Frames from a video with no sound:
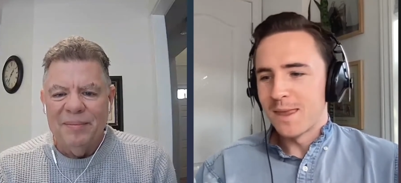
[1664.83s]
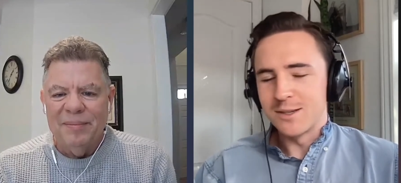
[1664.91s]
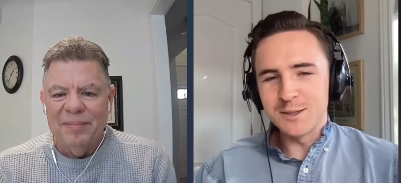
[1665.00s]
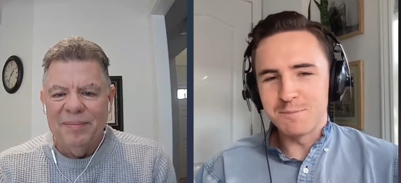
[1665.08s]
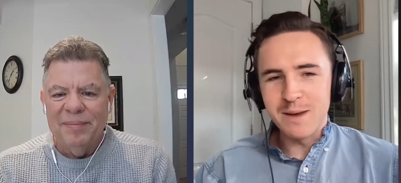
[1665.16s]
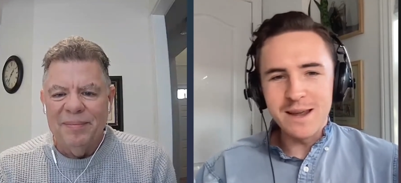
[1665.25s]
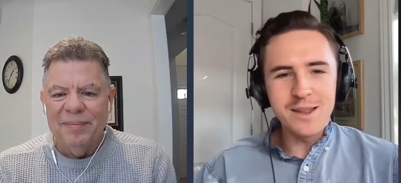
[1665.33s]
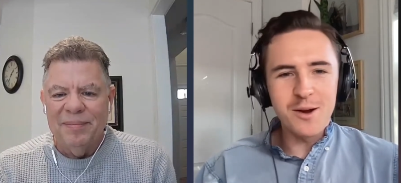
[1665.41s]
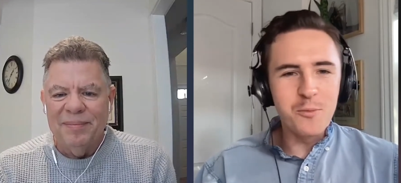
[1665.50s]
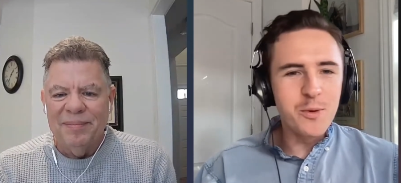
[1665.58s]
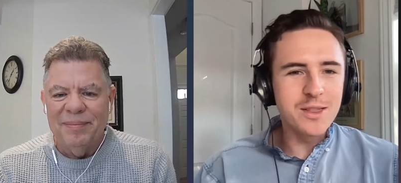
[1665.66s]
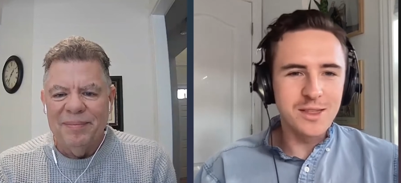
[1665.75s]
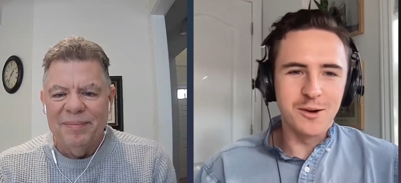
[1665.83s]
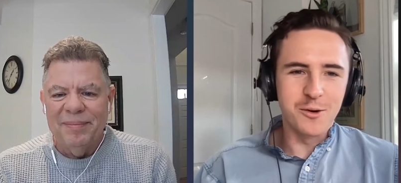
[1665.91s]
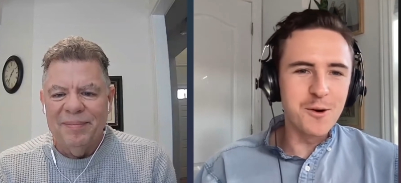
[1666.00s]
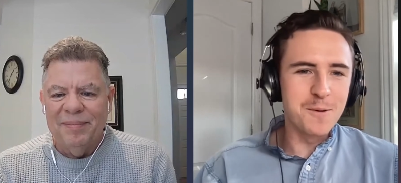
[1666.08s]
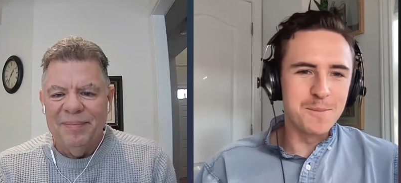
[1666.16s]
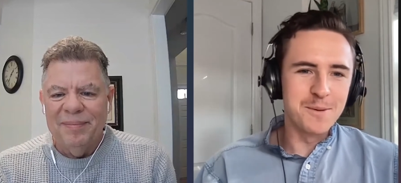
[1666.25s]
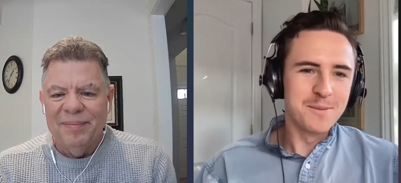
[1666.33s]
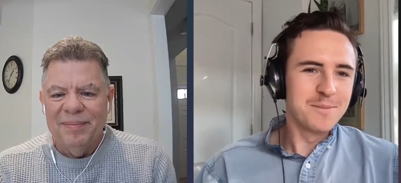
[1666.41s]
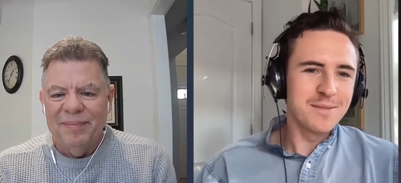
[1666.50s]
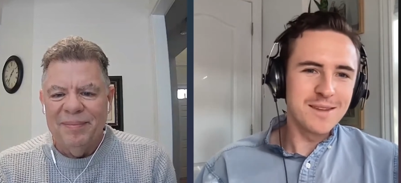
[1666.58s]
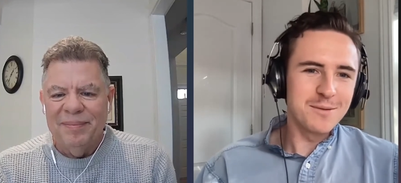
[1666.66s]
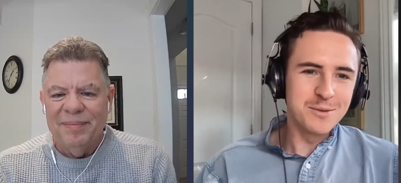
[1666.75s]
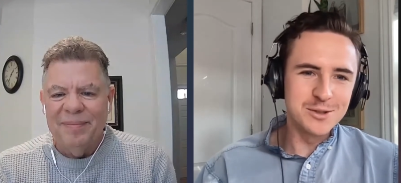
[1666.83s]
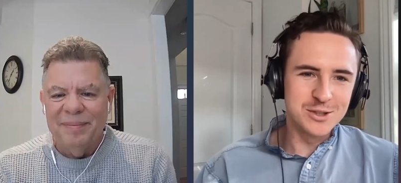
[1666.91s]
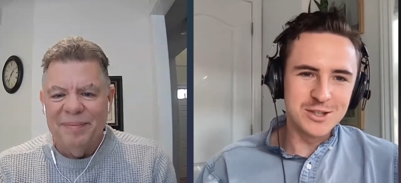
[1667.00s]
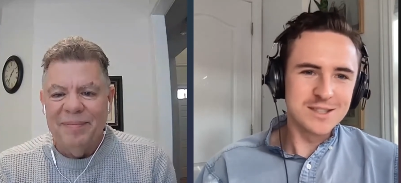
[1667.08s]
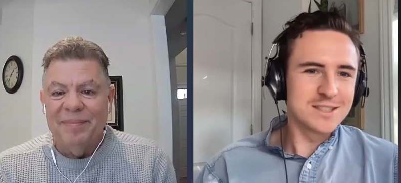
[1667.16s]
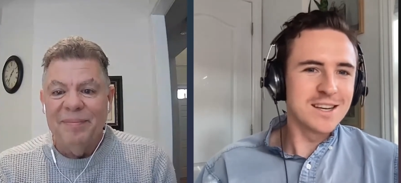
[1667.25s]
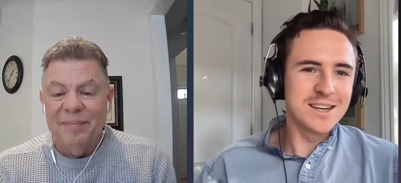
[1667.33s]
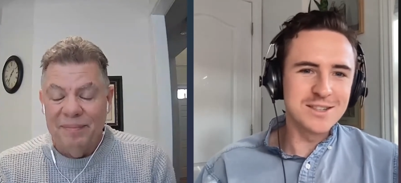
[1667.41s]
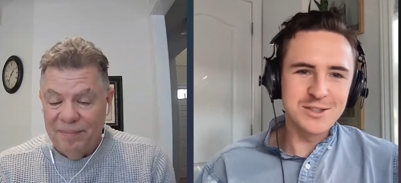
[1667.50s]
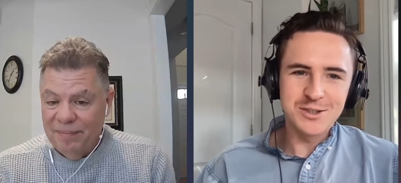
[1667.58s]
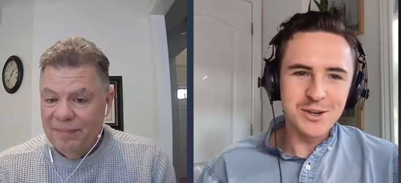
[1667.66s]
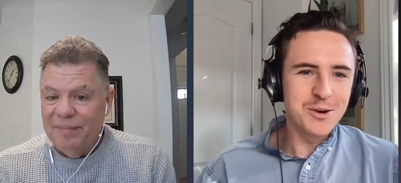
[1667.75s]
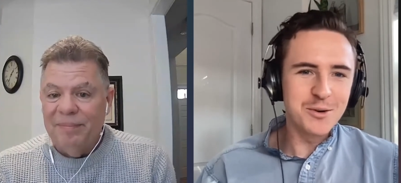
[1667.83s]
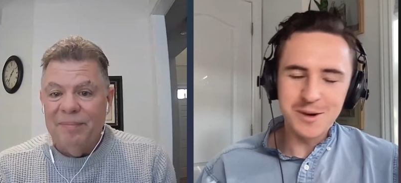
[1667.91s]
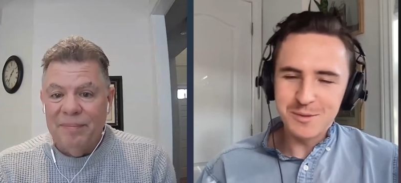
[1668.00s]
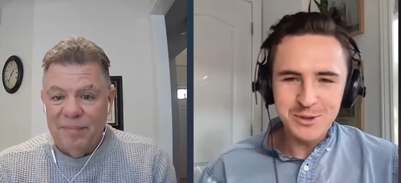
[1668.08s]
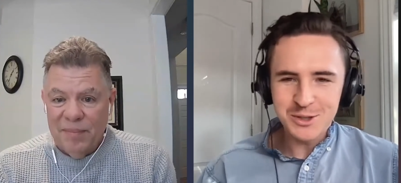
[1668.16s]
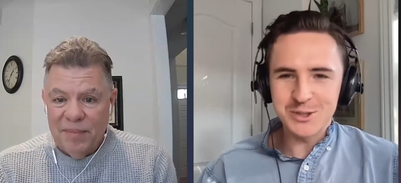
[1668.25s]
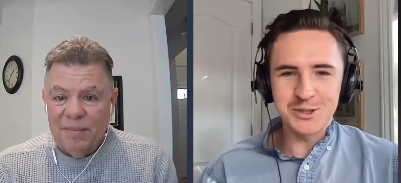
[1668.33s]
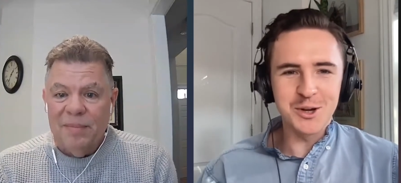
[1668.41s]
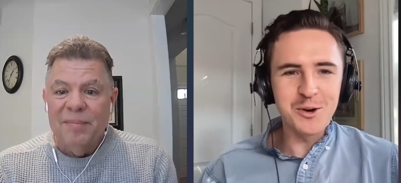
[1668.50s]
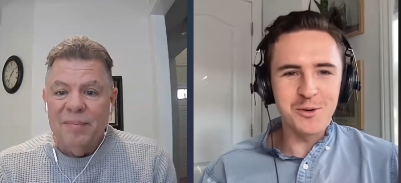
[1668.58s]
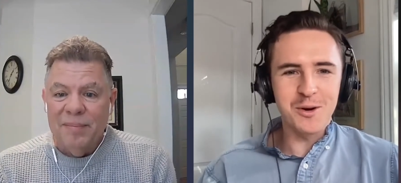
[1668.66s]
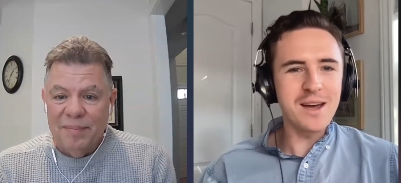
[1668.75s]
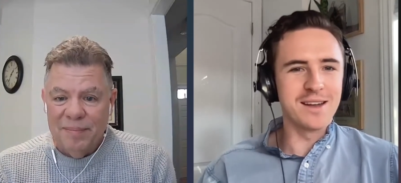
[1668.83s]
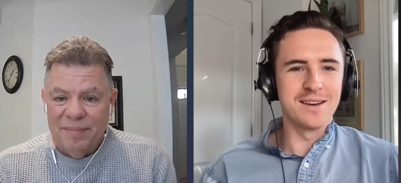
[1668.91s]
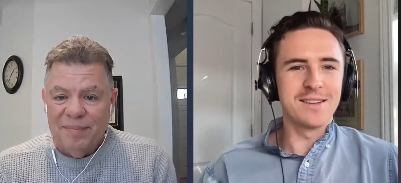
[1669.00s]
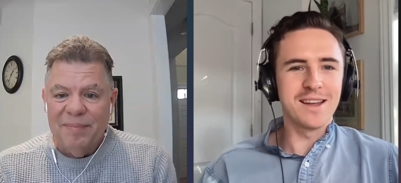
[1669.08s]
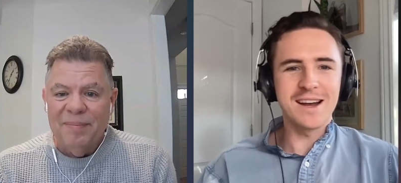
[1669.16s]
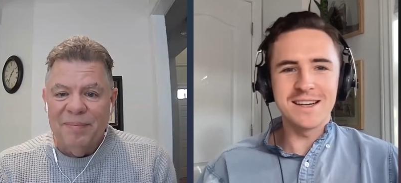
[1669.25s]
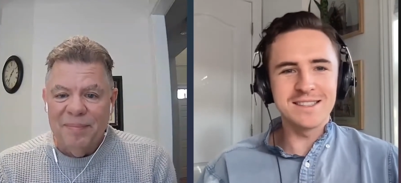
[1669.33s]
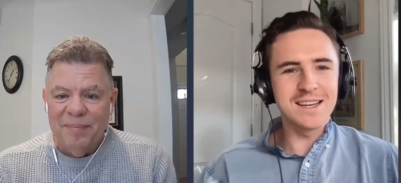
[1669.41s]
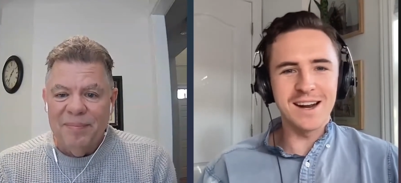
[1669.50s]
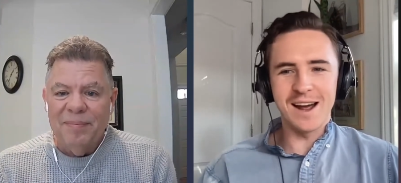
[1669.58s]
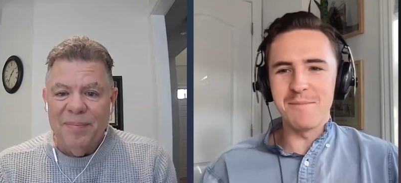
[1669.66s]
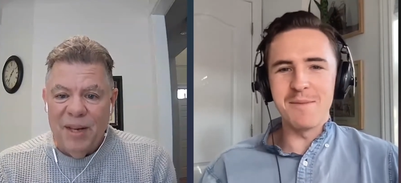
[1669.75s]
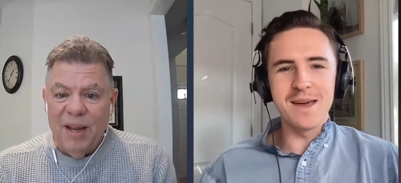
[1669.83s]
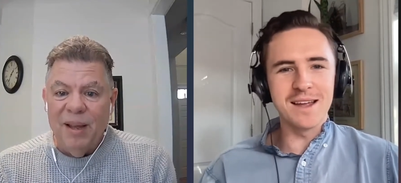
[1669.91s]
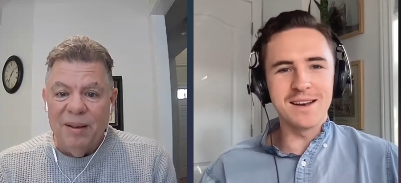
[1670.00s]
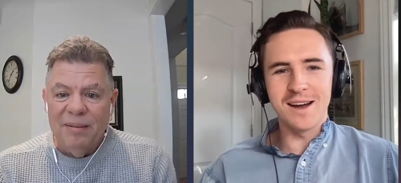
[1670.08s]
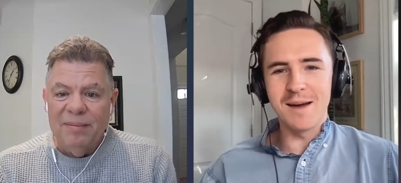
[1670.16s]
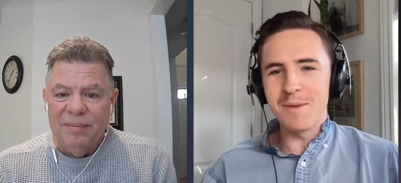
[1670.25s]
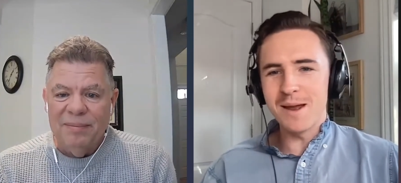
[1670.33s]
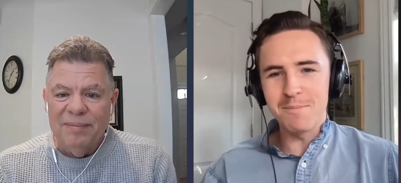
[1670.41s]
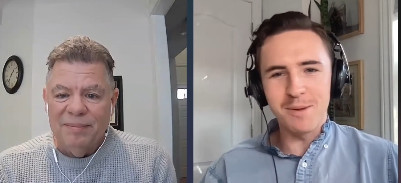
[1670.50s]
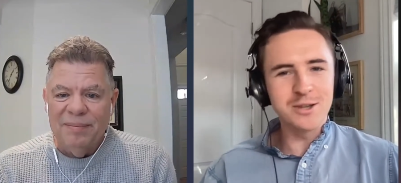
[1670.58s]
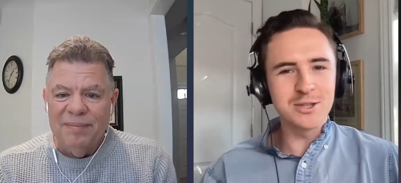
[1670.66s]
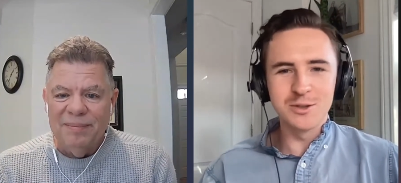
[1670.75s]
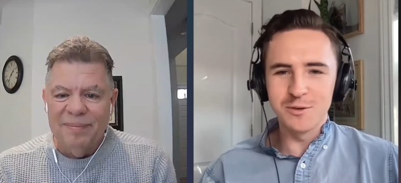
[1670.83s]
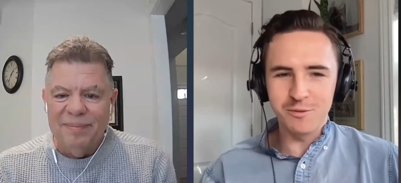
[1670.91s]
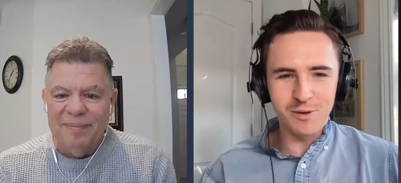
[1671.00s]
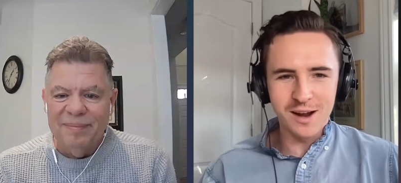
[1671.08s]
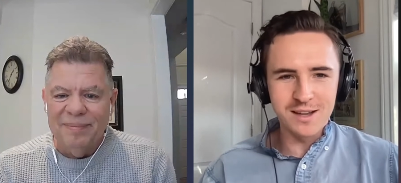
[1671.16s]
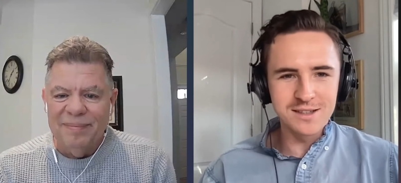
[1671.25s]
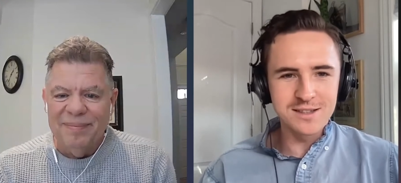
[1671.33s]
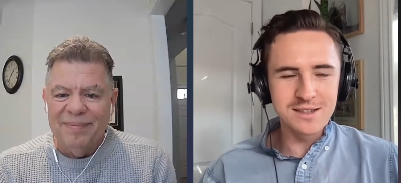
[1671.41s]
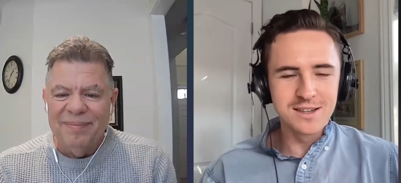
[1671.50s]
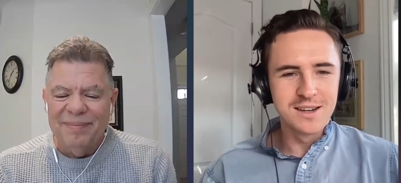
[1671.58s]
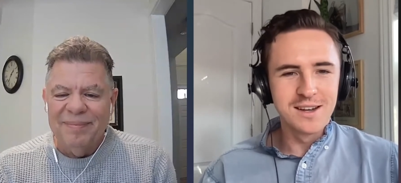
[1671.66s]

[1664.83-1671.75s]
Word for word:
Speaker 1: just being there with the group was just like so. It was just so great. Like I said, I yeah. made I made a bunch of new friends.